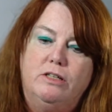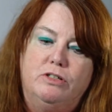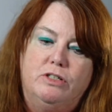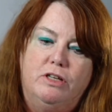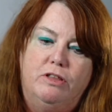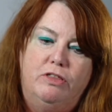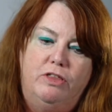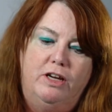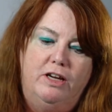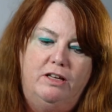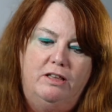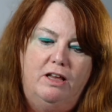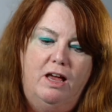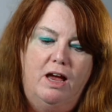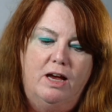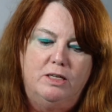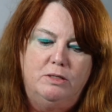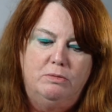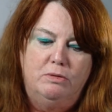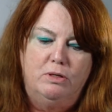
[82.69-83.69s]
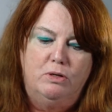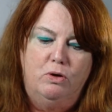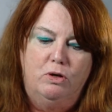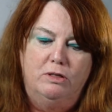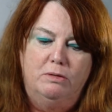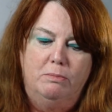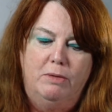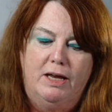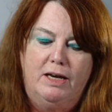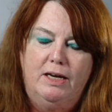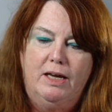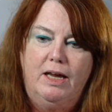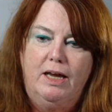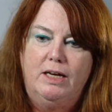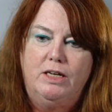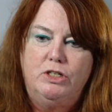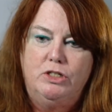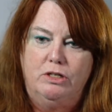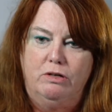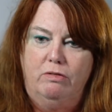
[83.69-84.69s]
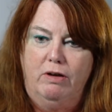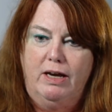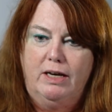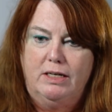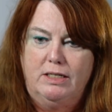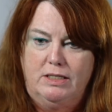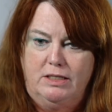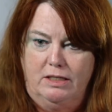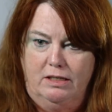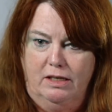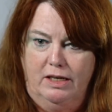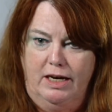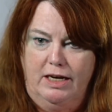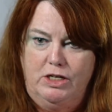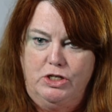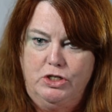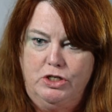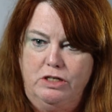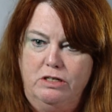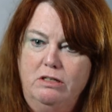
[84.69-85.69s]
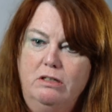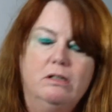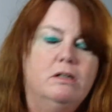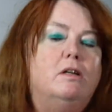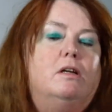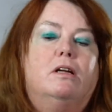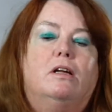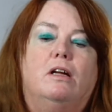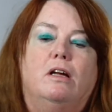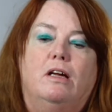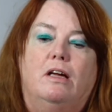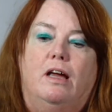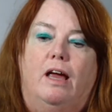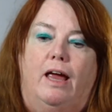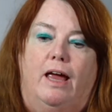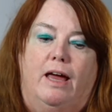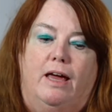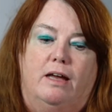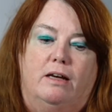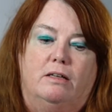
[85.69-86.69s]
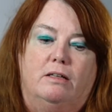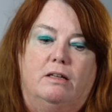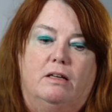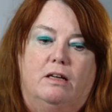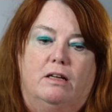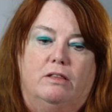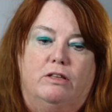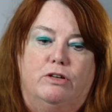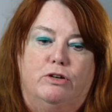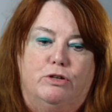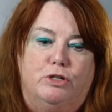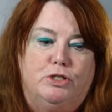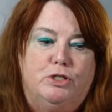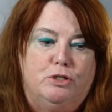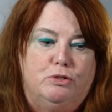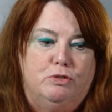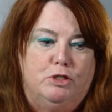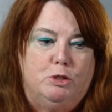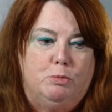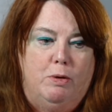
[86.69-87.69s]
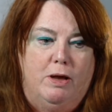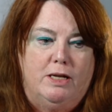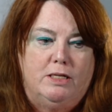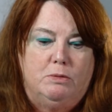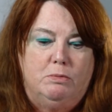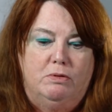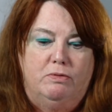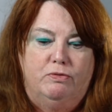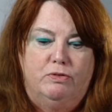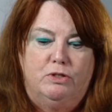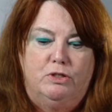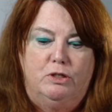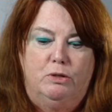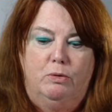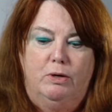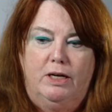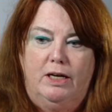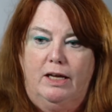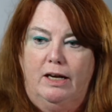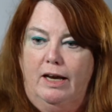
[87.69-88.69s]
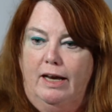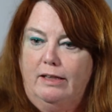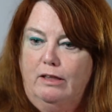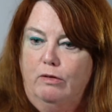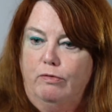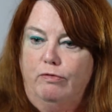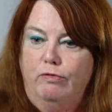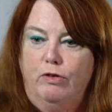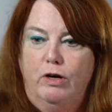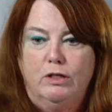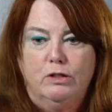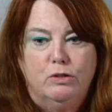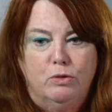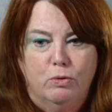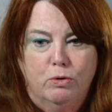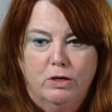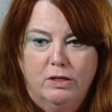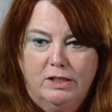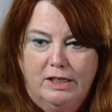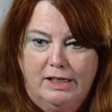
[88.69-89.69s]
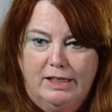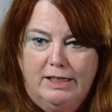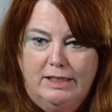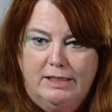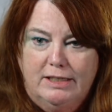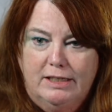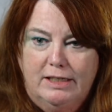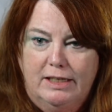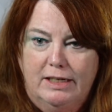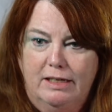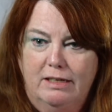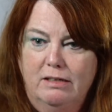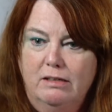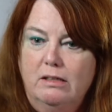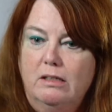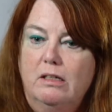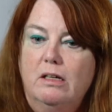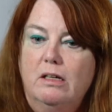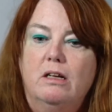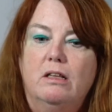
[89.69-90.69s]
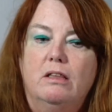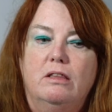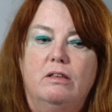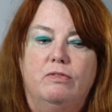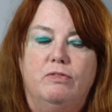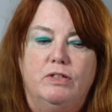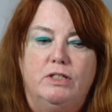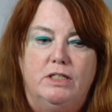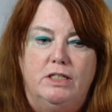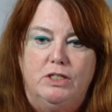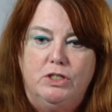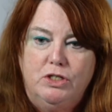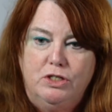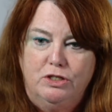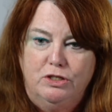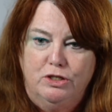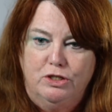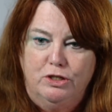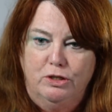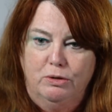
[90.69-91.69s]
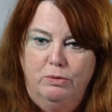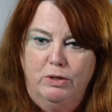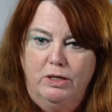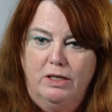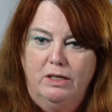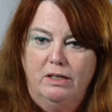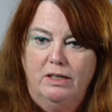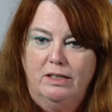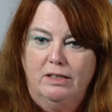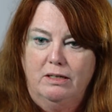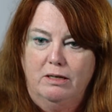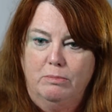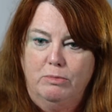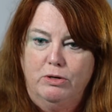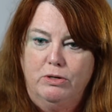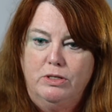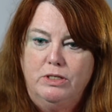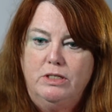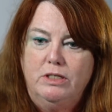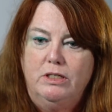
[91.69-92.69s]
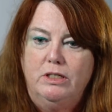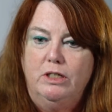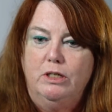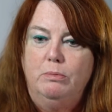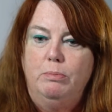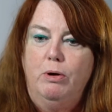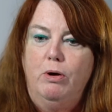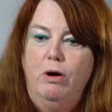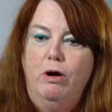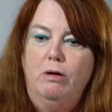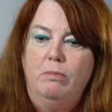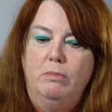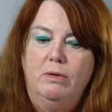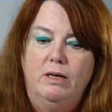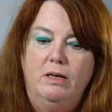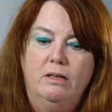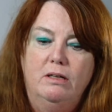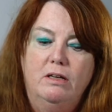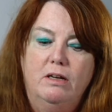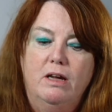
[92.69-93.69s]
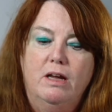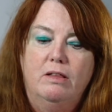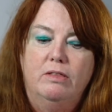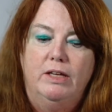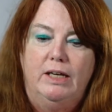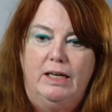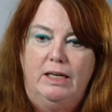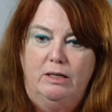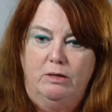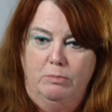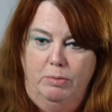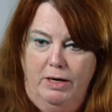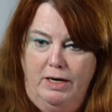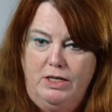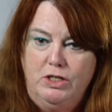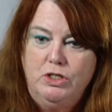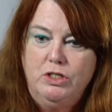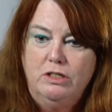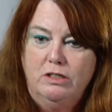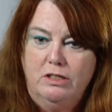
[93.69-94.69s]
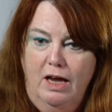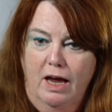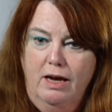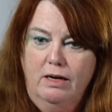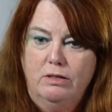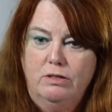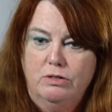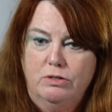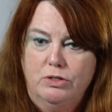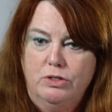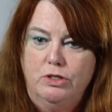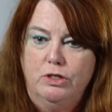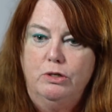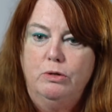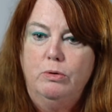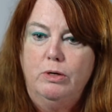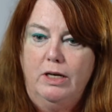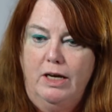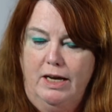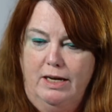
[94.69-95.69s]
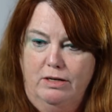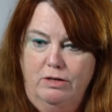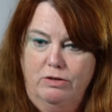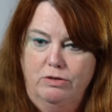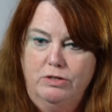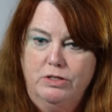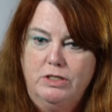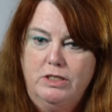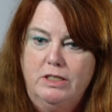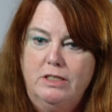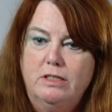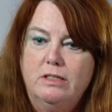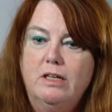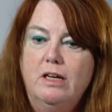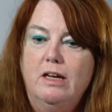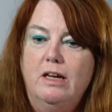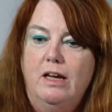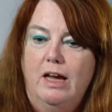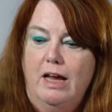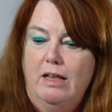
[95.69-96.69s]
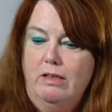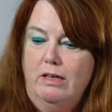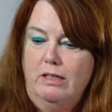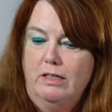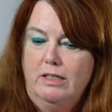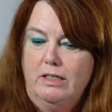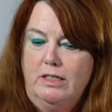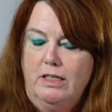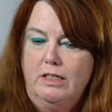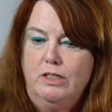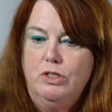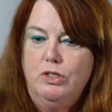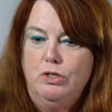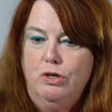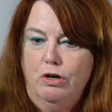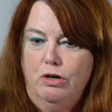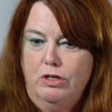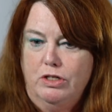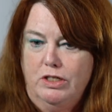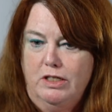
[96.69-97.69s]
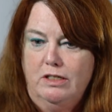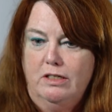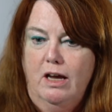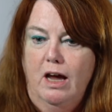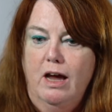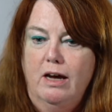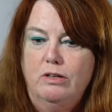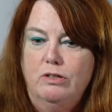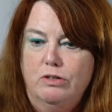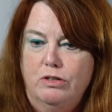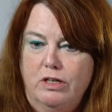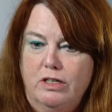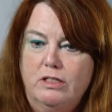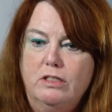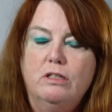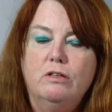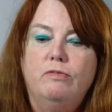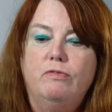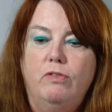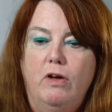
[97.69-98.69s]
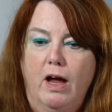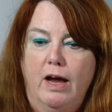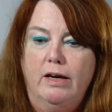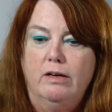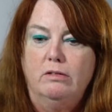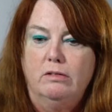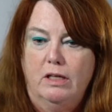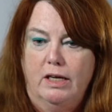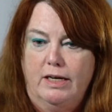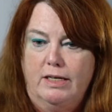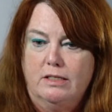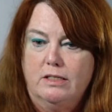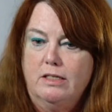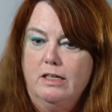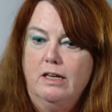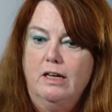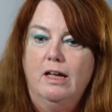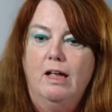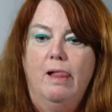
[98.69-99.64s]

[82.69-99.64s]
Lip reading: There's a thing in the hospital called medication reconciliation, and the nurse is responsible for doing it at the front door in the ED. The physicians do it in the emergency department, the inpatient doctors do it, and nurses, and then the discharging doctor does the final list.